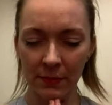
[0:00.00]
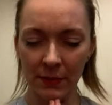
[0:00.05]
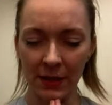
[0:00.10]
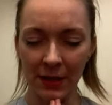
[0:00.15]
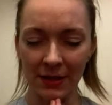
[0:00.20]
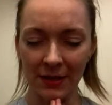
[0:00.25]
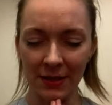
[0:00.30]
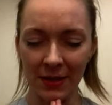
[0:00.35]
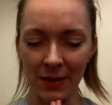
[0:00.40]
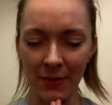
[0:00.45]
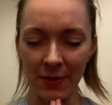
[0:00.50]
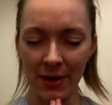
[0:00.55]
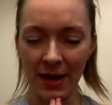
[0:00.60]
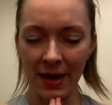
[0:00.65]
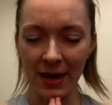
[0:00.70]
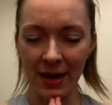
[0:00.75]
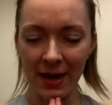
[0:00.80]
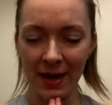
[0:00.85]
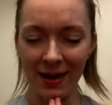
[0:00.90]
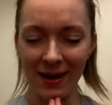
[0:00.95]
Let's go
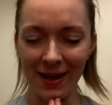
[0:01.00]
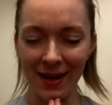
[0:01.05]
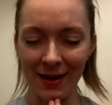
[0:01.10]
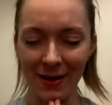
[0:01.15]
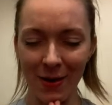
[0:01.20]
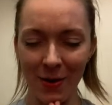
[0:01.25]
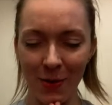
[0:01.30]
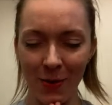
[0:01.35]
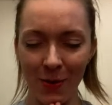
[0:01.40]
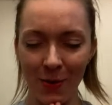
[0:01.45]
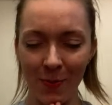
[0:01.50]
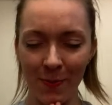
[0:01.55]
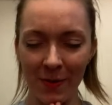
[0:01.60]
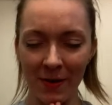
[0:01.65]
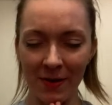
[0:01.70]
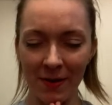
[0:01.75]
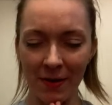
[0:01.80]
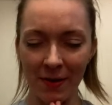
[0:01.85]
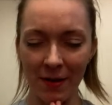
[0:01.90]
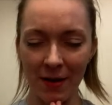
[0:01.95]
ahead and
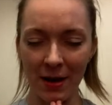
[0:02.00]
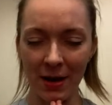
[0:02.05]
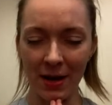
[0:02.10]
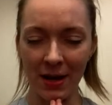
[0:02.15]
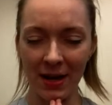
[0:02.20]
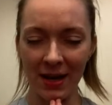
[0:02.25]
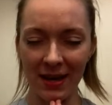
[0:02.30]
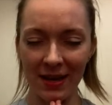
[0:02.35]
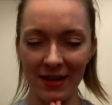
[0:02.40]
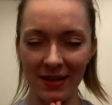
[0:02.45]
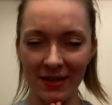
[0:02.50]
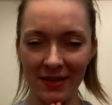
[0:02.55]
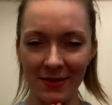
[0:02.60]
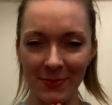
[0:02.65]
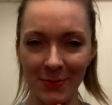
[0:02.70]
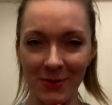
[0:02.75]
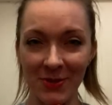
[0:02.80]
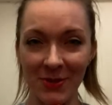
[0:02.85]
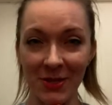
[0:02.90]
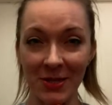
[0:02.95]
open our eyes.
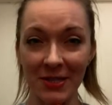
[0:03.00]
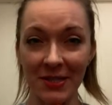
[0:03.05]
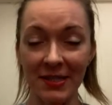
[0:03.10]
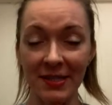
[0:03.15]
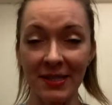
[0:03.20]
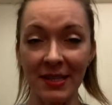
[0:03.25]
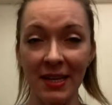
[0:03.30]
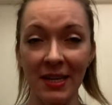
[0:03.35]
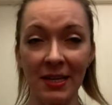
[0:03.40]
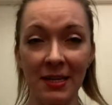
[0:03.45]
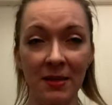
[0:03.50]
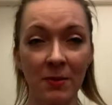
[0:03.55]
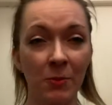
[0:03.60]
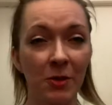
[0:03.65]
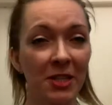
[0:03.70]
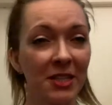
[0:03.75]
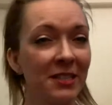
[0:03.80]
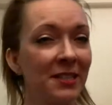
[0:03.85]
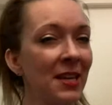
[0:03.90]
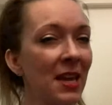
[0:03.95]
We'll start standing.
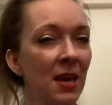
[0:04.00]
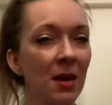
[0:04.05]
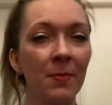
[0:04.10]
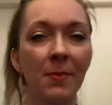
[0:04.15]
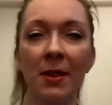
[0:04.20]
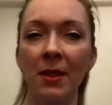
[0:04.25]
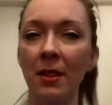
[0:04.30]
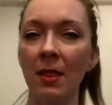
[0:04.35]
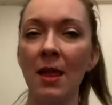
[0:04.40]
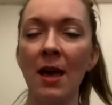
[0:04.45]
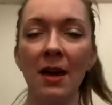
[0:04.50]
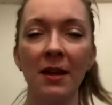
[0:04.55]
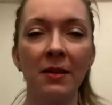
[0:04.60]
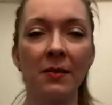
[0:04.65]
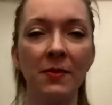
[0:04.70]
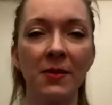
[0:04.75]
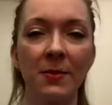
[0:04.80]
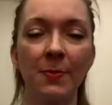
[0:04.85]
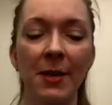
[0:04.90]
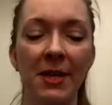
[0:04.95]
We're gonna take up a lot
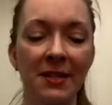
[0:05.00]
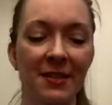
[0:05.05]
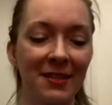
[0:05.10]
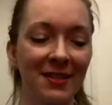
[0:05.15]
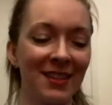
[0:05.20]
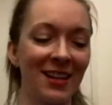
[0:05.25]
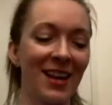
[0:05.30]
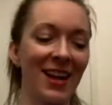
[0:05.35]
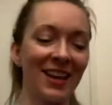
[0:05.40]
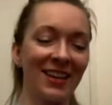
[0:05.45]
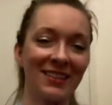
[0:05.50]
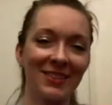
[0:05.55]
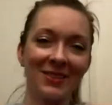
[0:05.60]
of space today.